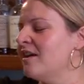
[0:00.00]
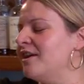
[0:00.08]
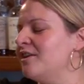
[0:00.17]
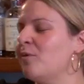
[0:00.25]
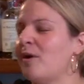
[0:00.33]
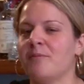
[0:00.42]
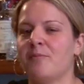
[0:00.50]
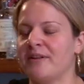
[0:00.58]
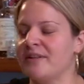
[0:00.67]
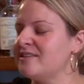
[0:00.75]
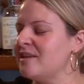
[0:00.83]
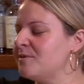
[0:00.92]
and you wanna
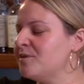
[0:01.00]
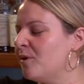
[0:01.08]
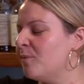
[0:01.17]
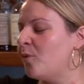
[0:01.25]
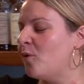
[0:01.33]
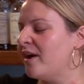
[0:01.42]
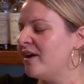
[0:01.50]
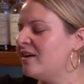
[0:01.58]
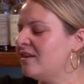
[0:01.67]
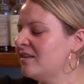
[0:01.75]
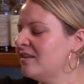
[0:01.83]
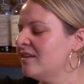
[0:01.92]
bring this up to a
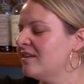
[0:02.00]
boil,